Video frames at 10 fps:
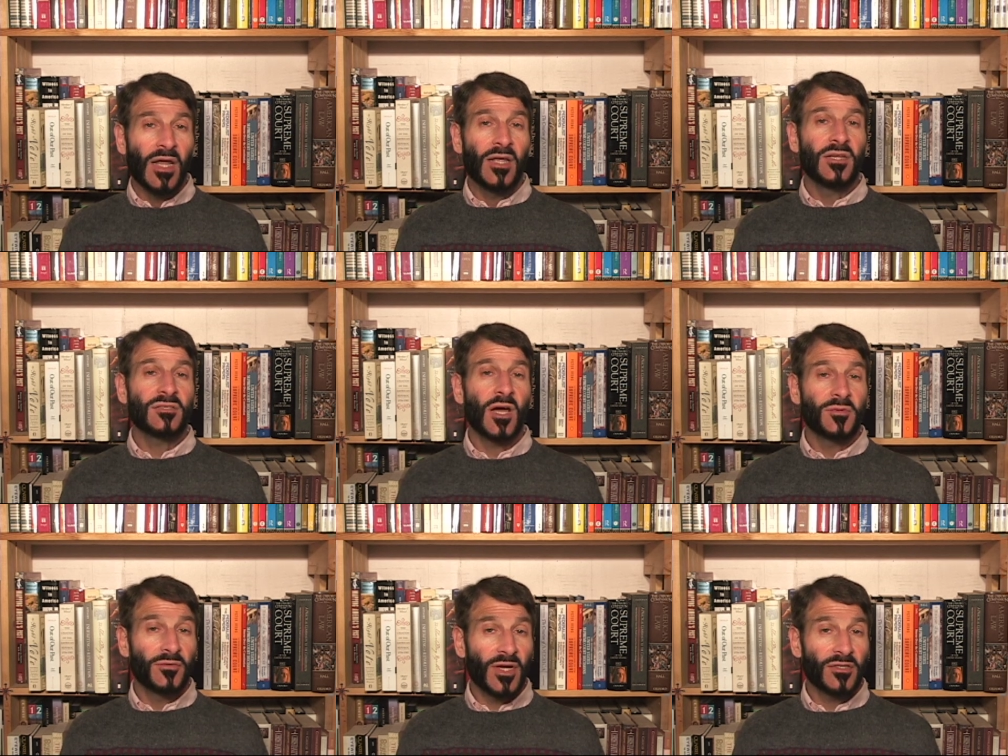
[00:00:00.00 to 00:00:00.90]
And this
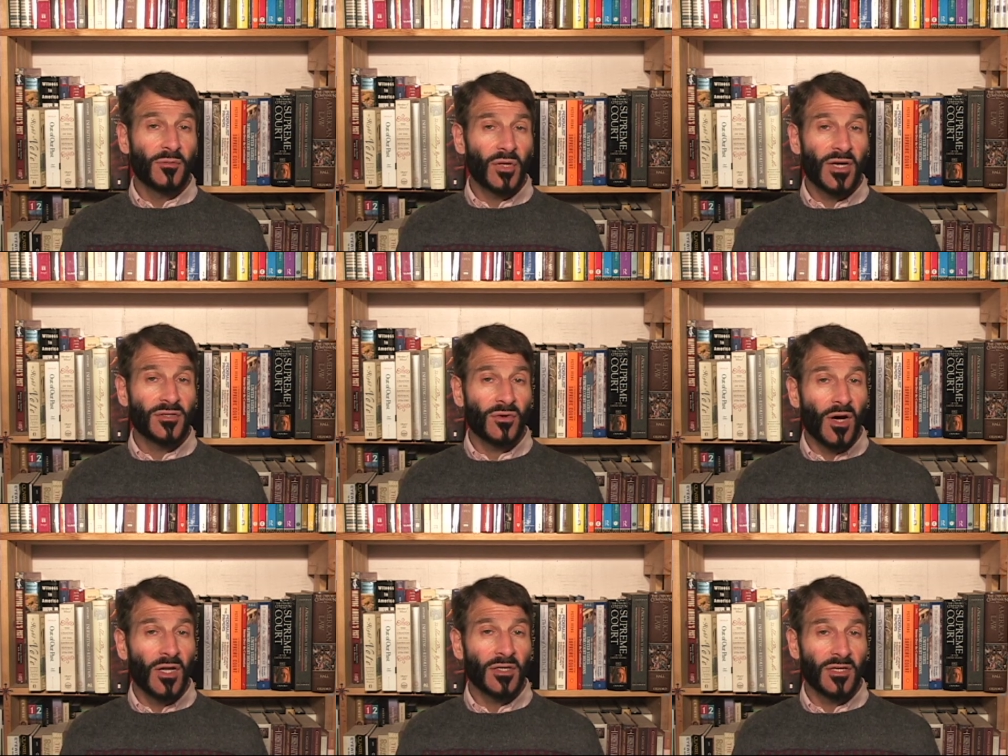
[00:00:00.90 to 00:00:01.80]
observation applies to
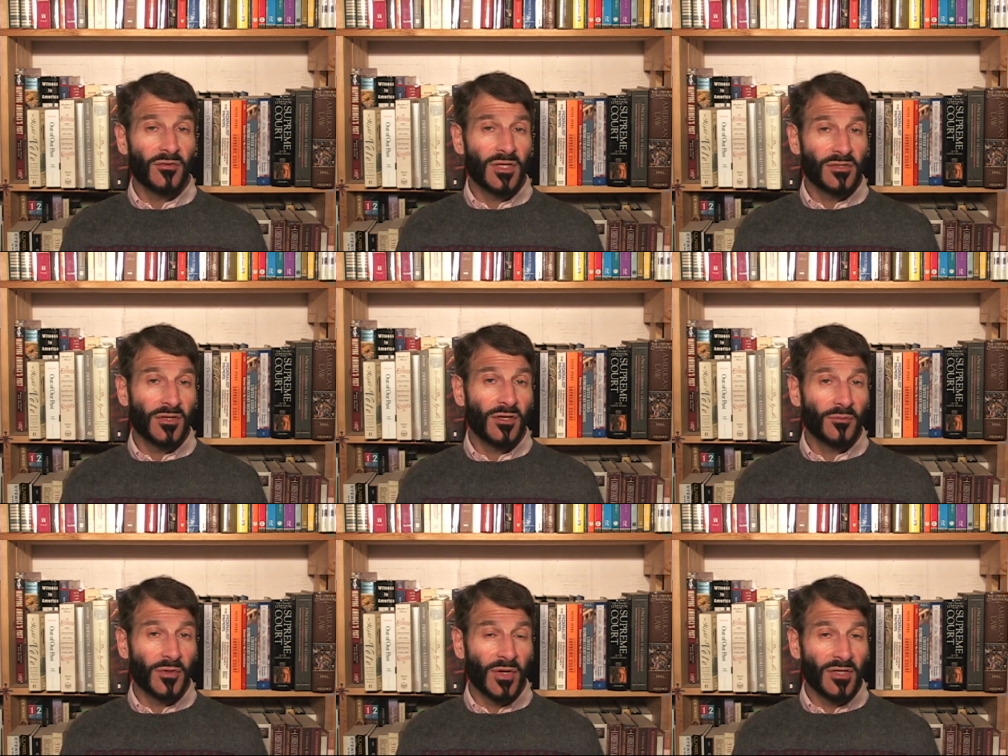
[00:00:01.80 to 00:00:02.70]
all activities of the
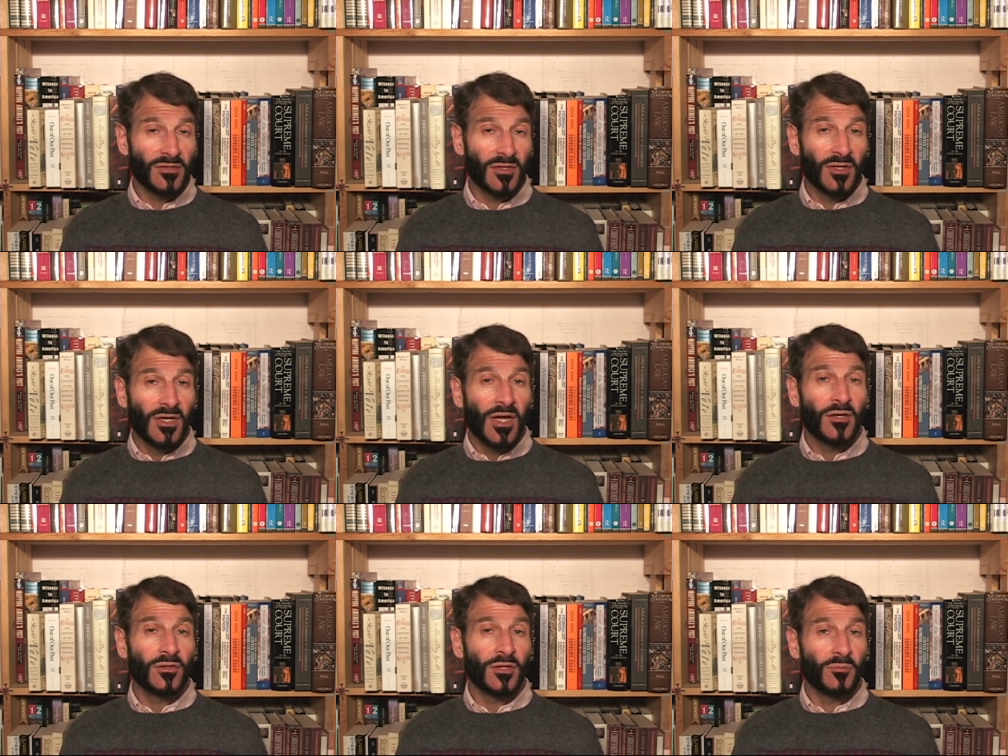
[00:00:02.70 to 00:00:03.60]
human race,
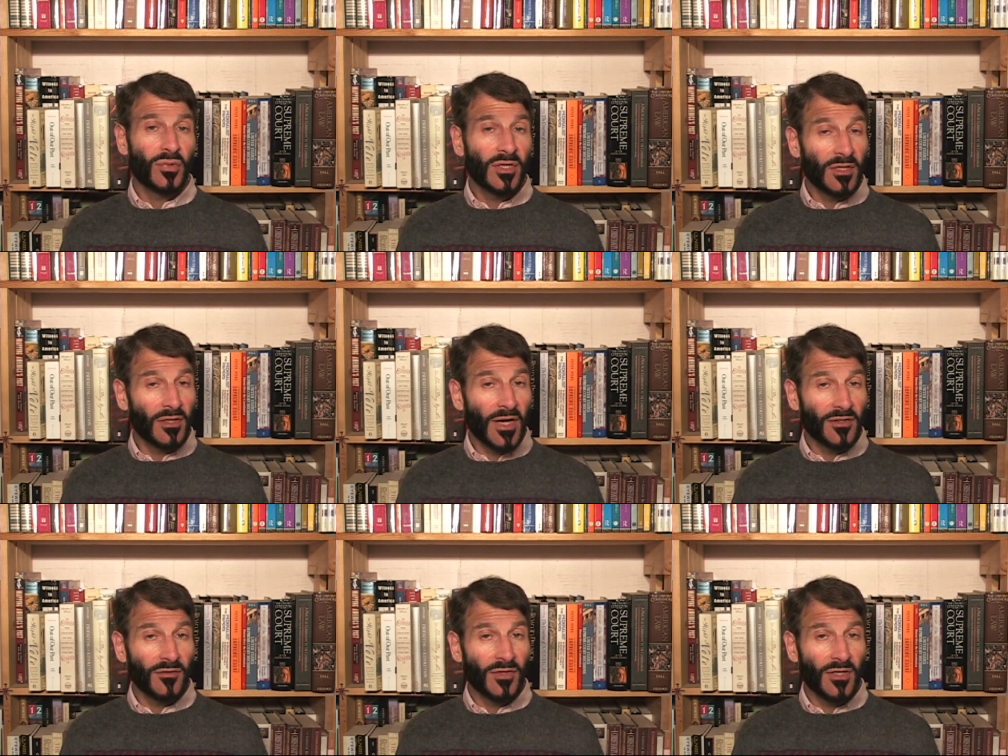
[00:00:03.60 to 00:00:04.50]
including political
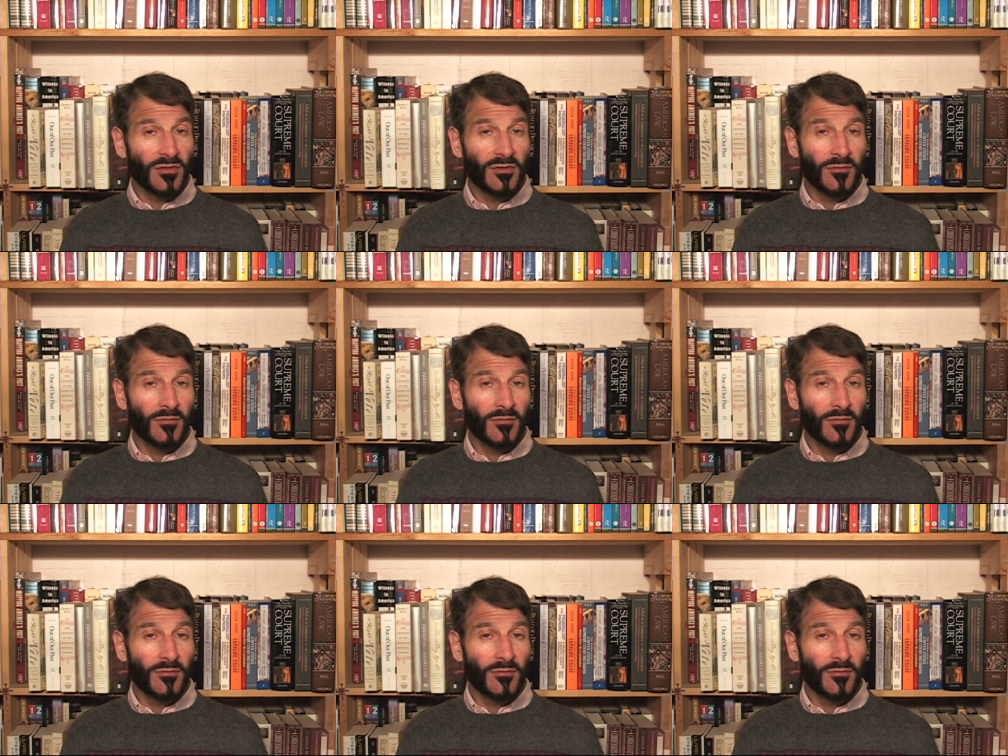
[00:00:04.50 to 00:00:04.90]
activities.